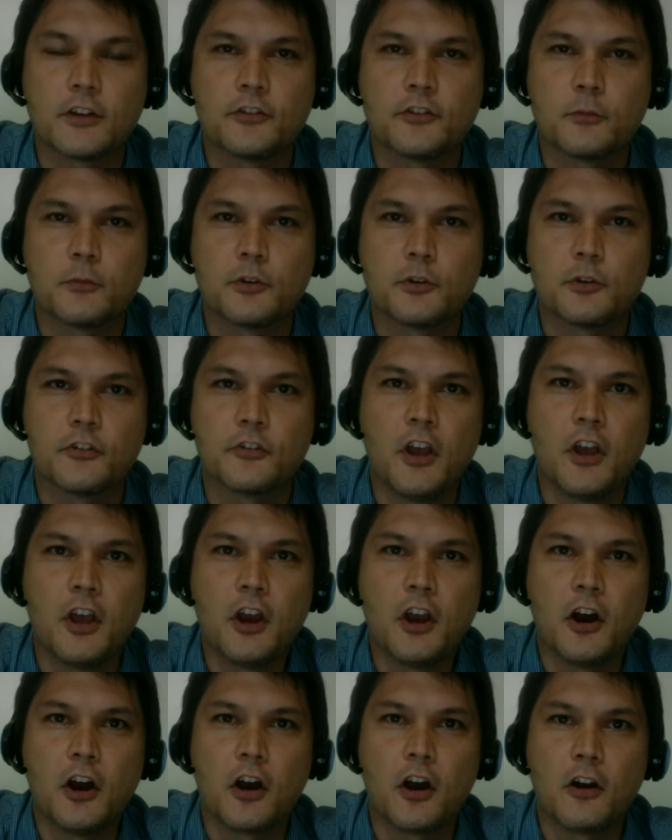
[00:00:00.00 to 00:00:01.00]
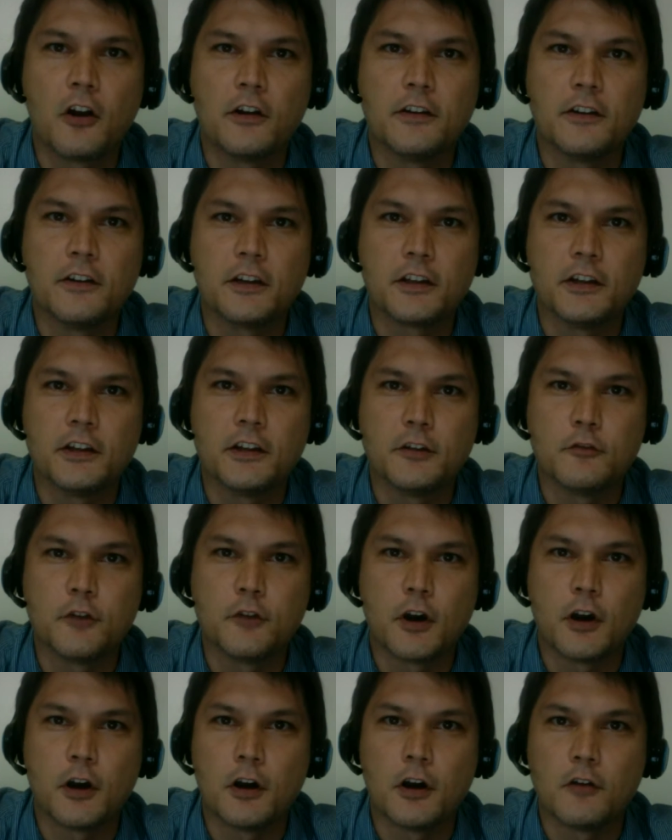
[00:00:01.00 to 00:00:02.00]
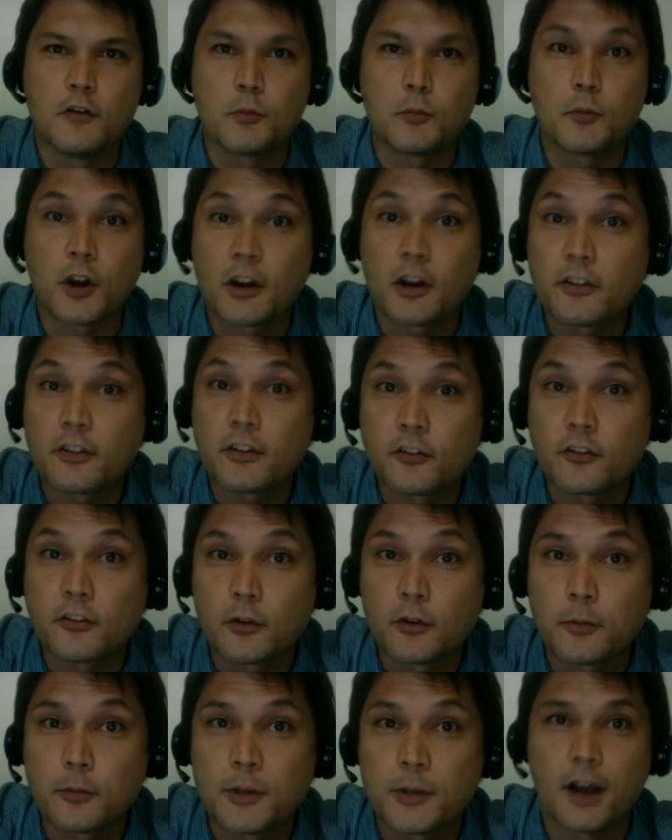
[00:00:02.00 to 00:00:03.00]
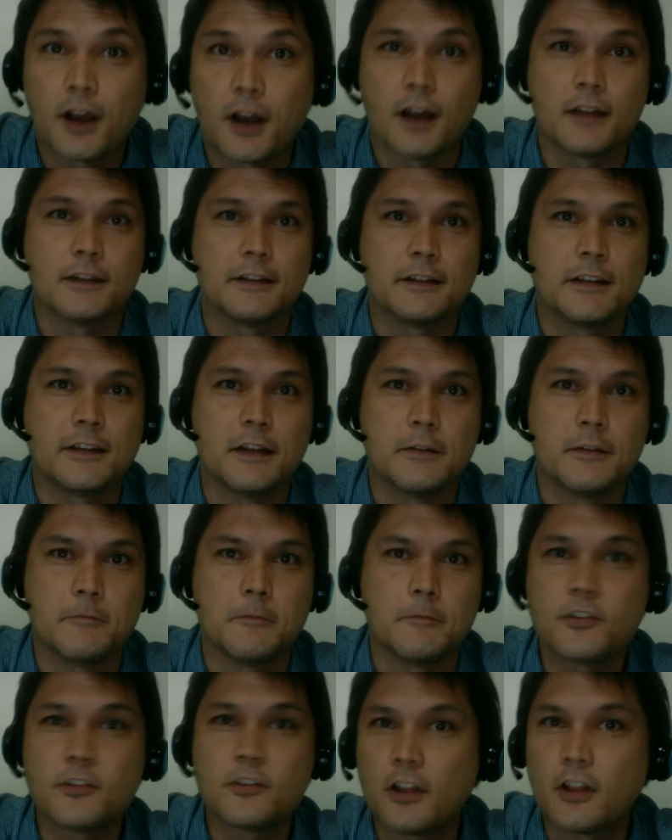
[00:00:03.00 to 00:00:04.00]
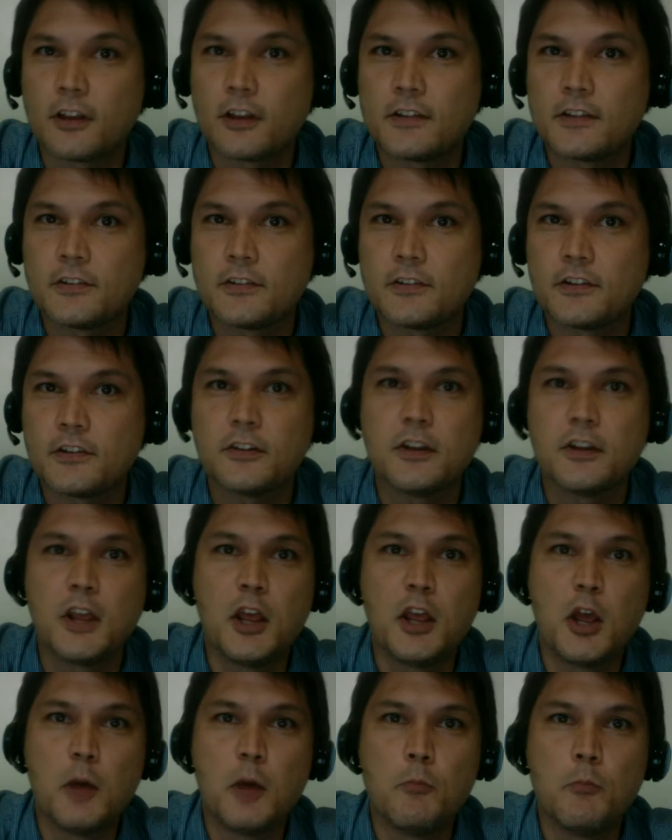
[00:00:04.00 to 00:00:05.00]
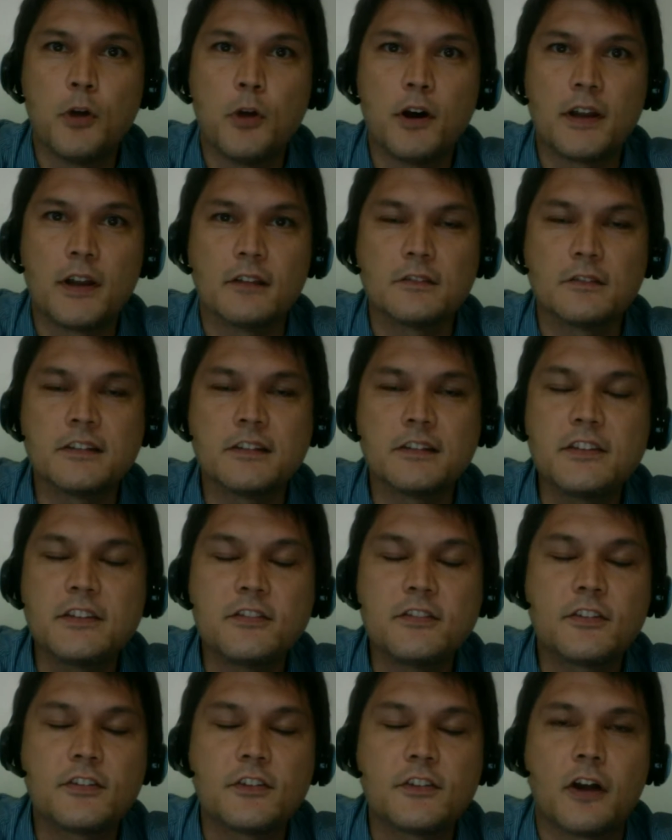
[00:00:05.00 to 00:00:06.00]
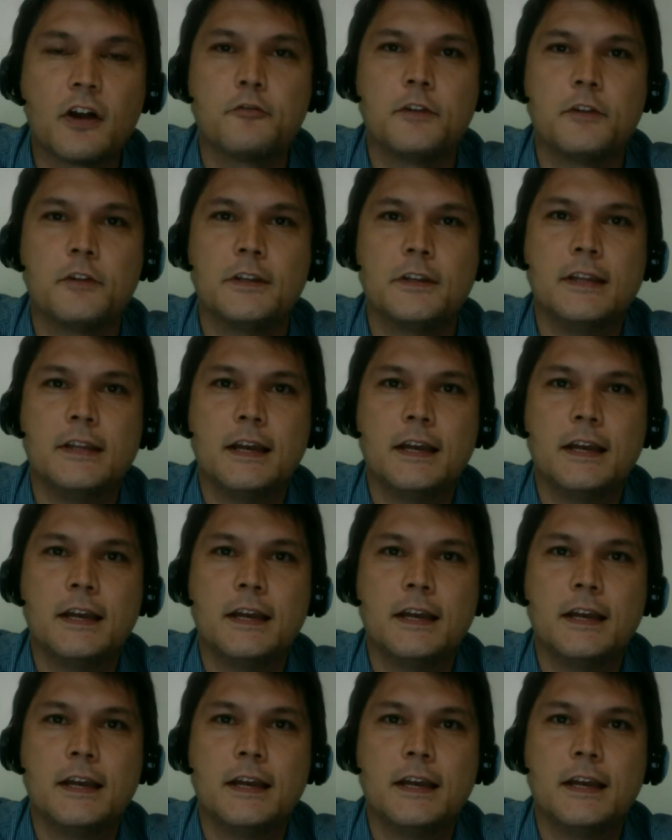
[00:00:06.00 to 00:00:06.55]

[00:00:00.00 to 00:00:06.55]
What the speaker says: numbers are indicative of a product that's going to be hot again this holiday season, but at least as often